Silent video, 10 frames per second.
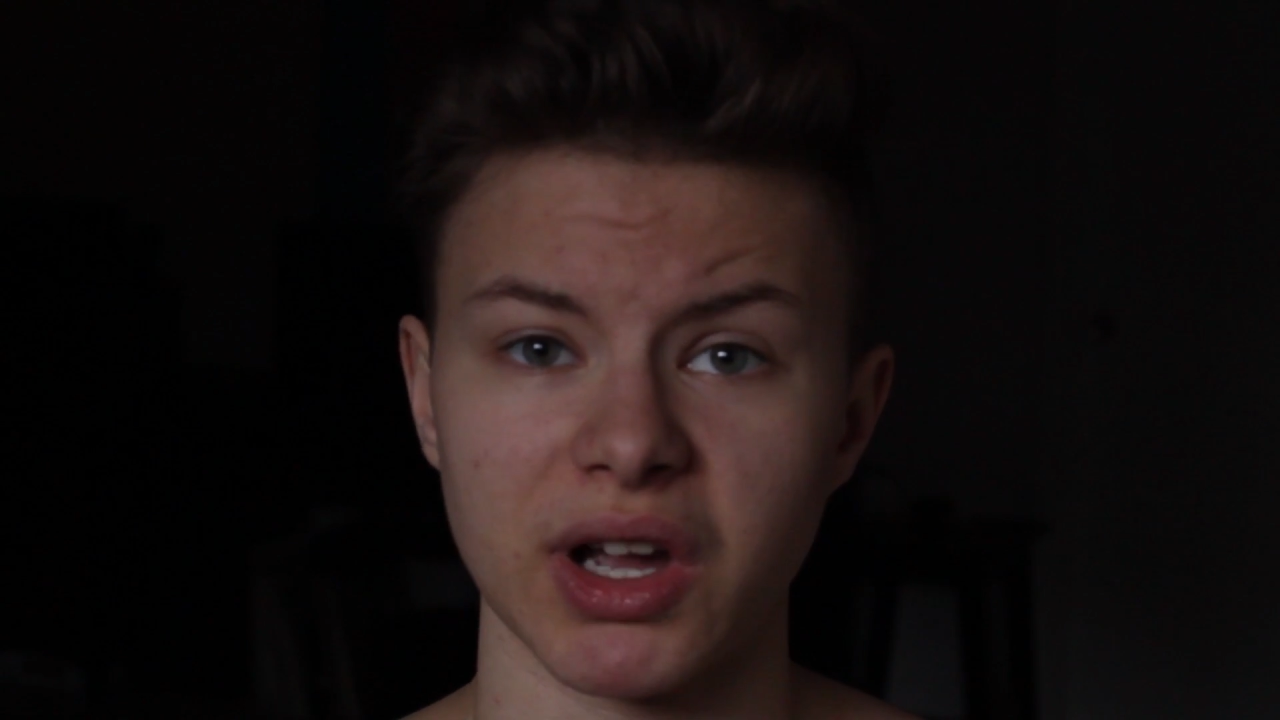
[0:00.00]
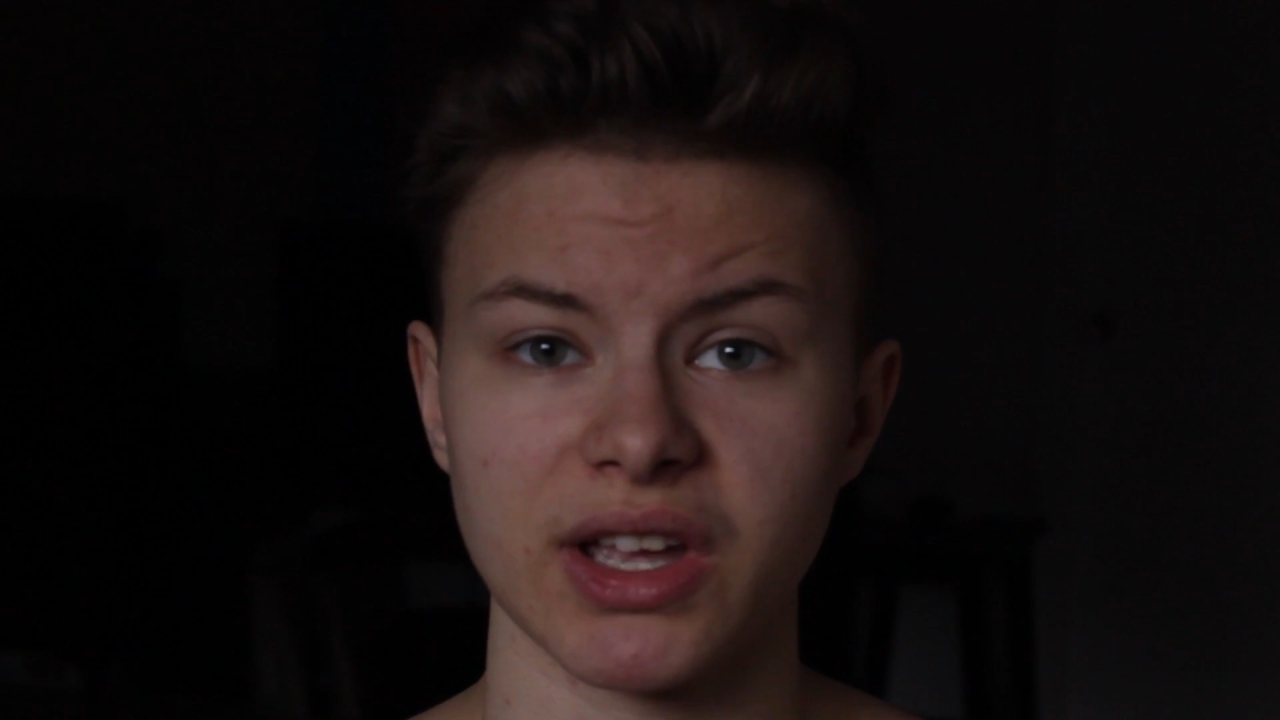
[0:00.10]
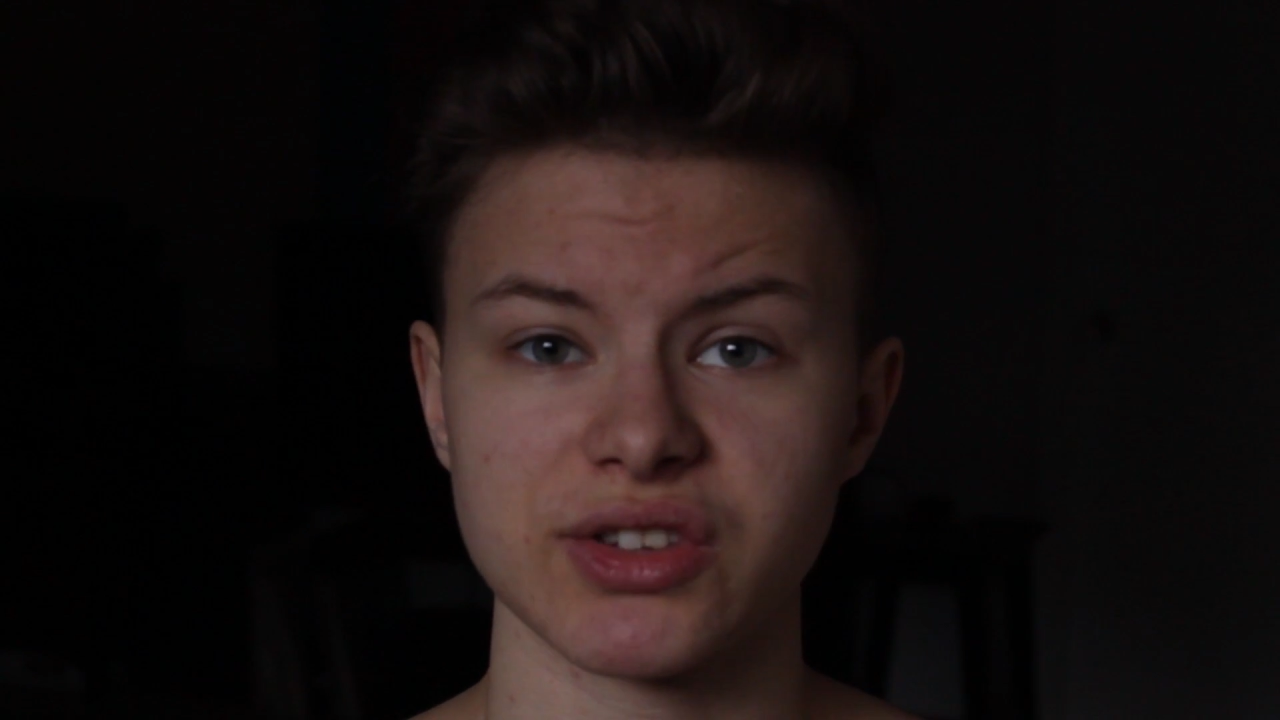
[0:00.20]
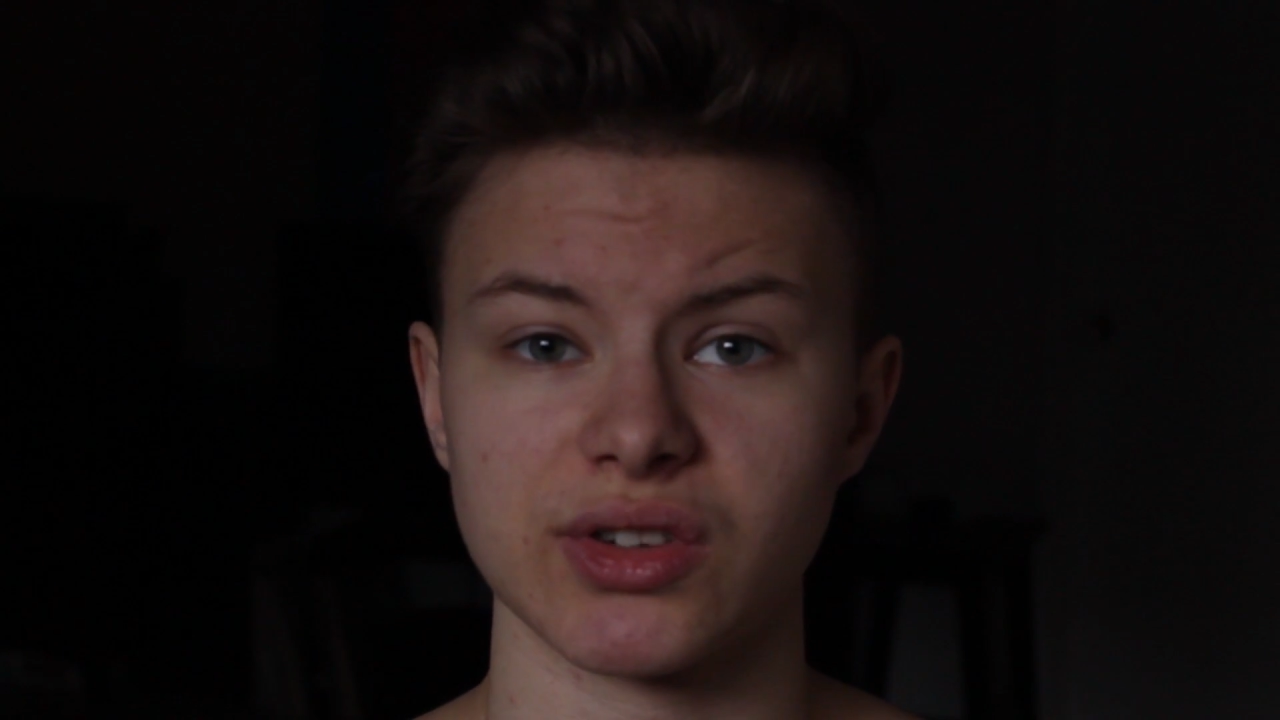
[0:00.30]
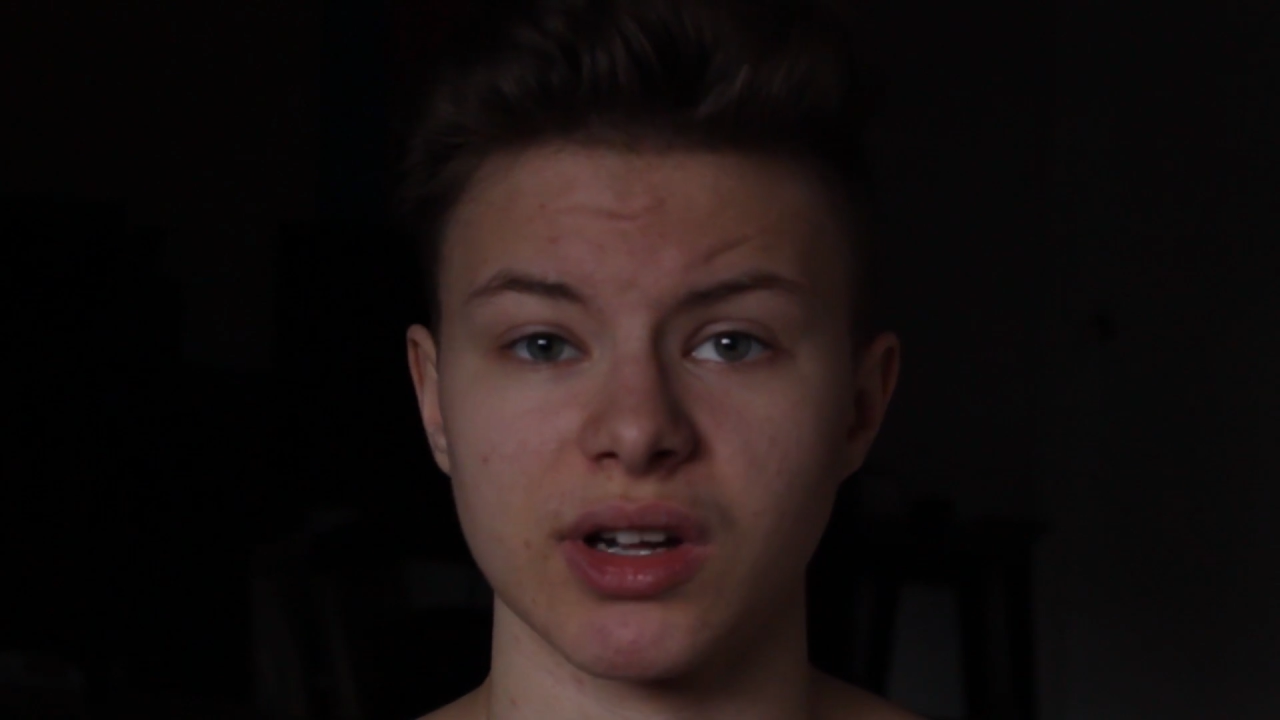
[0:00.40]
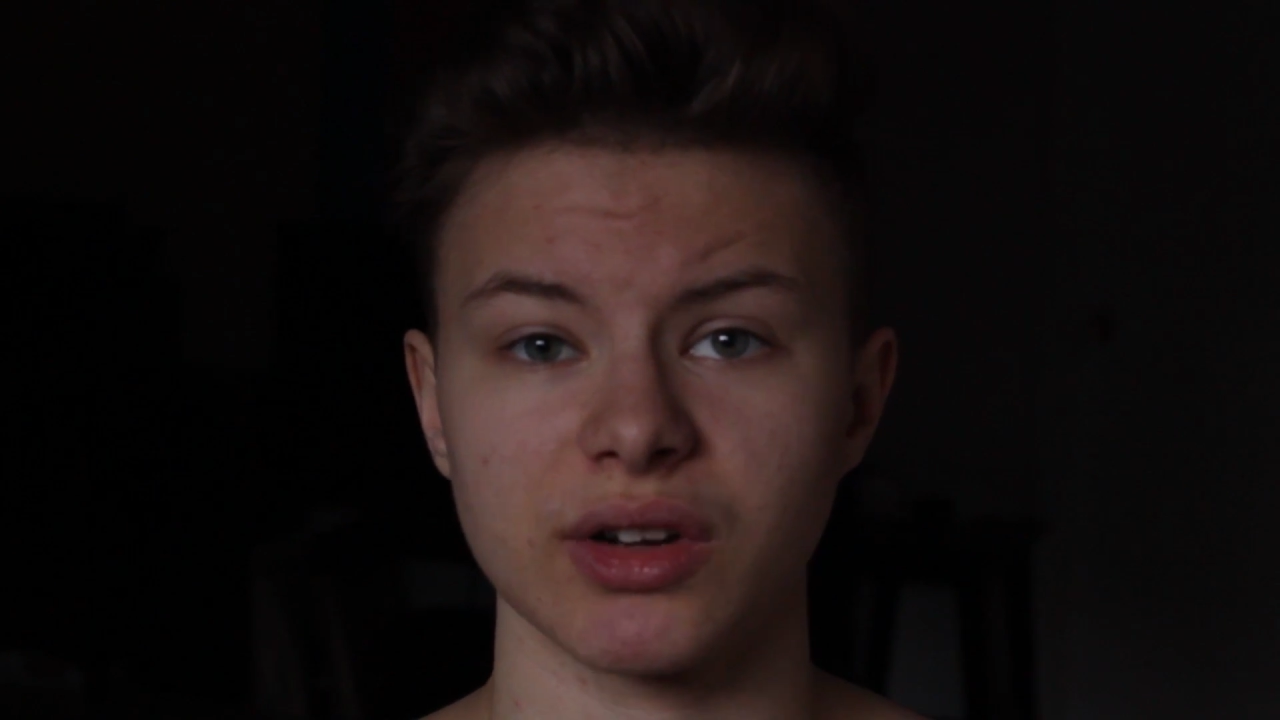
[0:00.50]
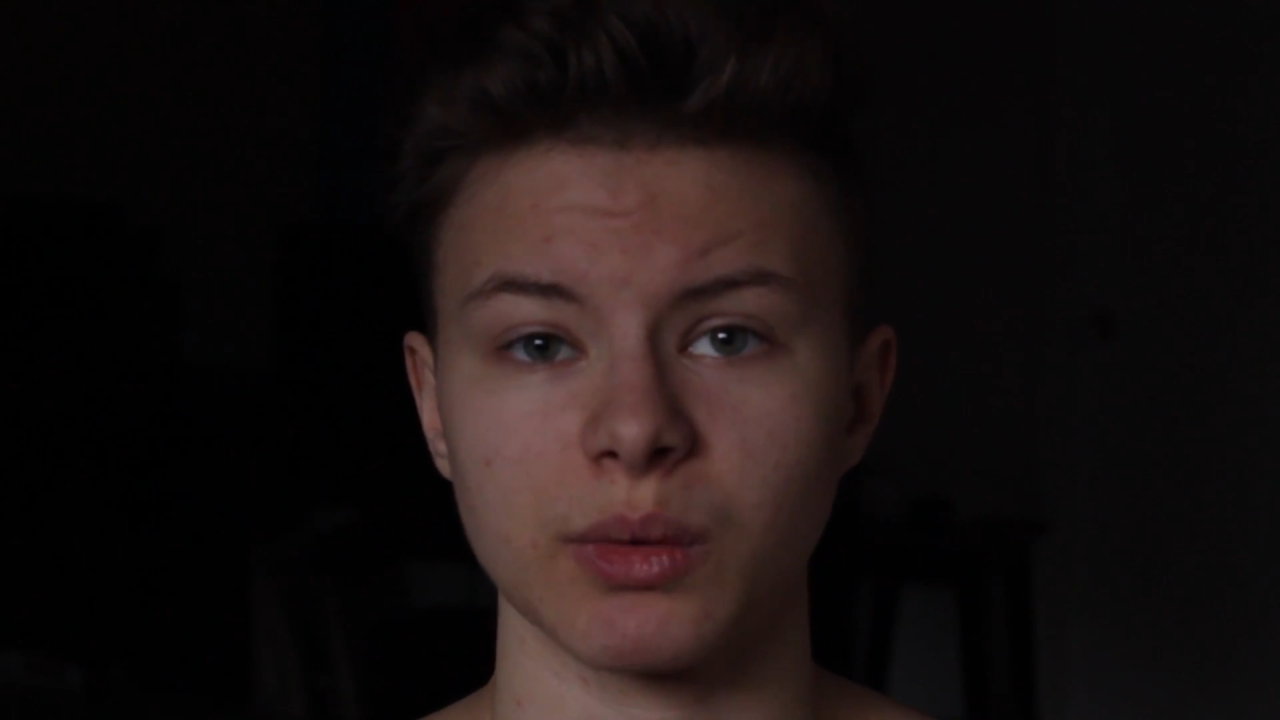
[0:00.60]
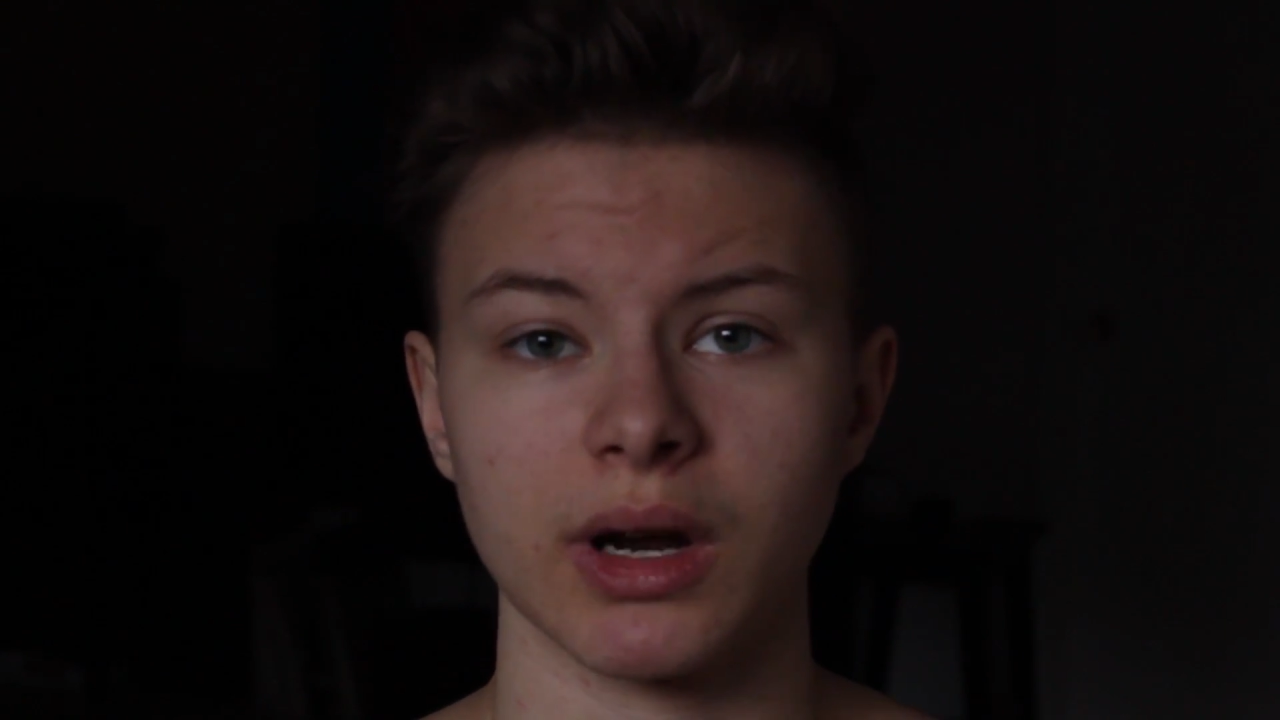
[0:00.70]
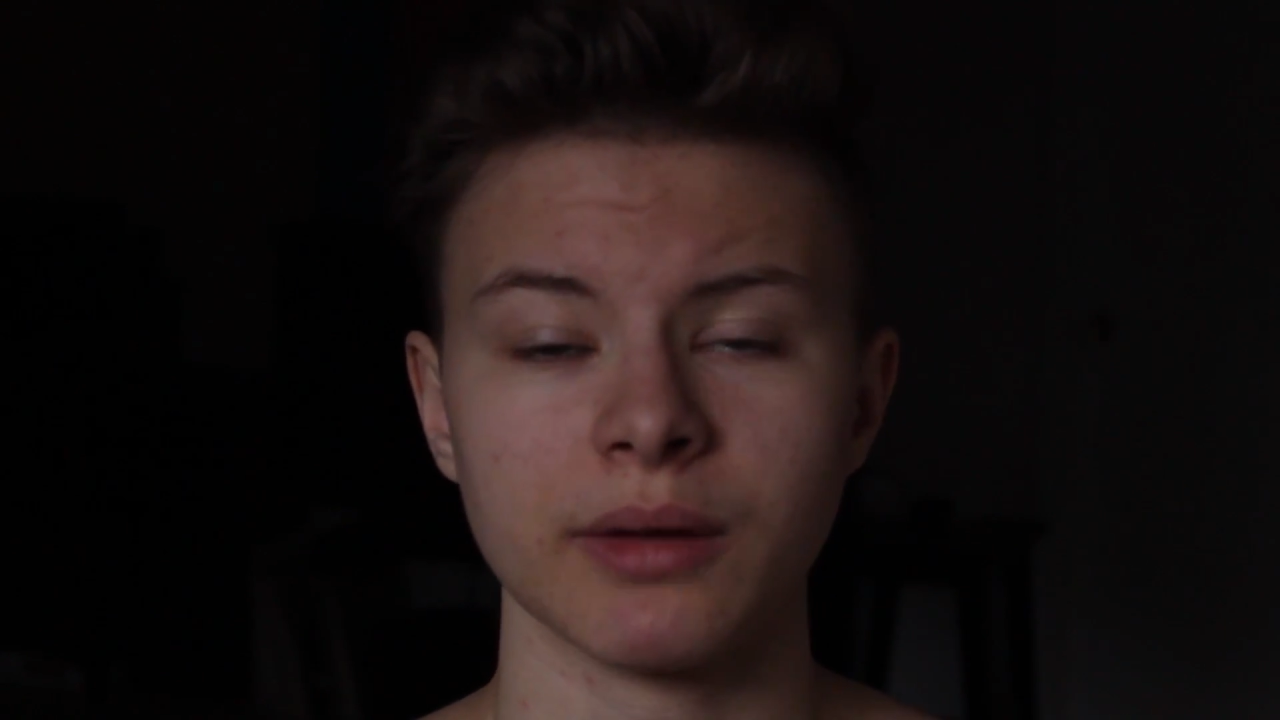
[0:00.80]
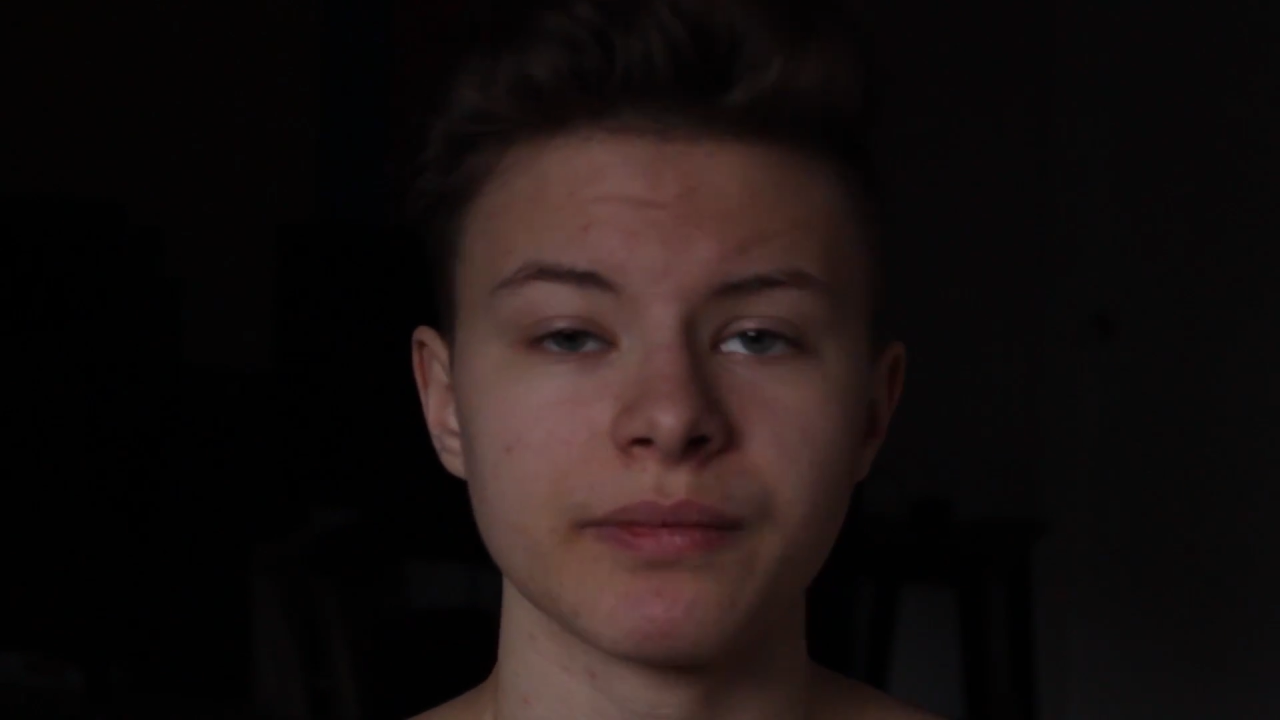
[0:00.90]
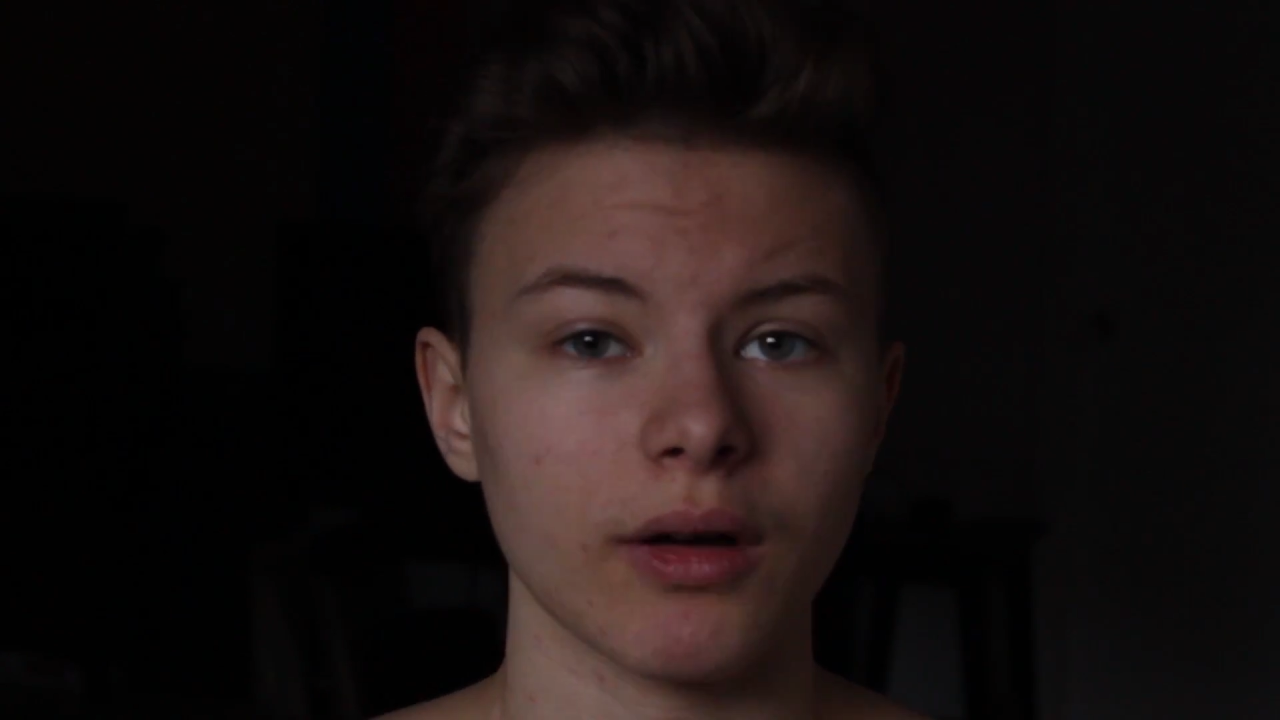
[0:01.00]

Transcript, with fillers: buy extra underwear.